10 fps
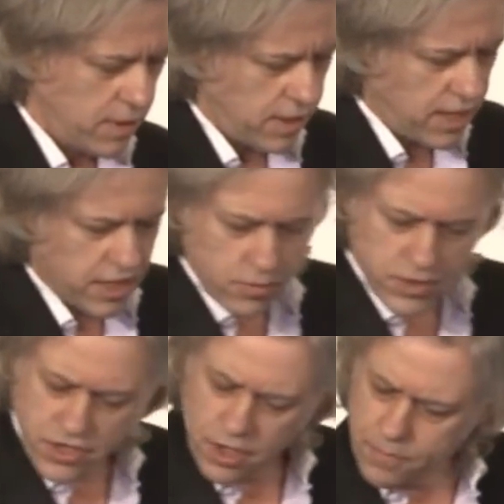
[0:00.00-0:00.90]
There
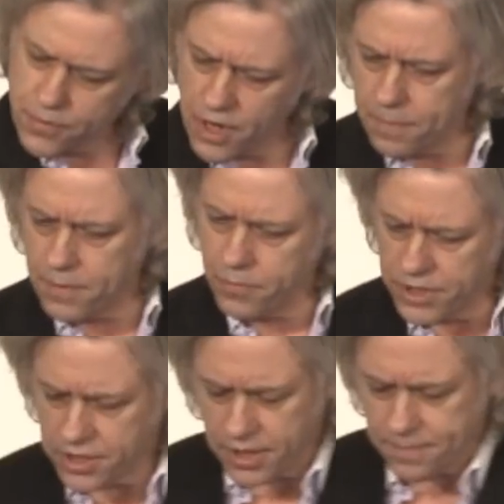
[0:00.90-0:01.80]
was some problem
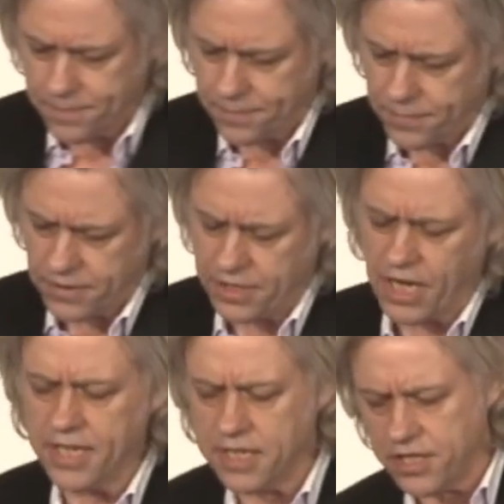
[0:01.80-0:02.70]
with the
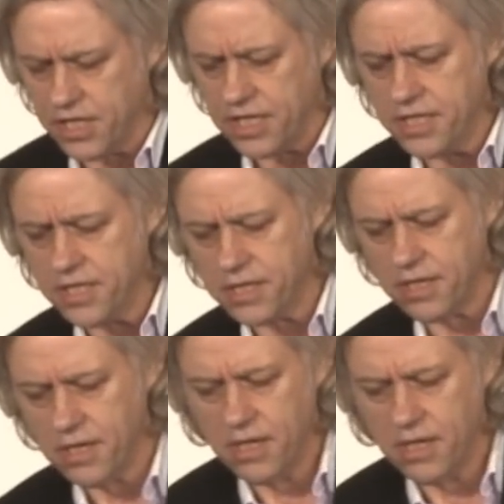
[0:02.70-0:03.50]
title deeds.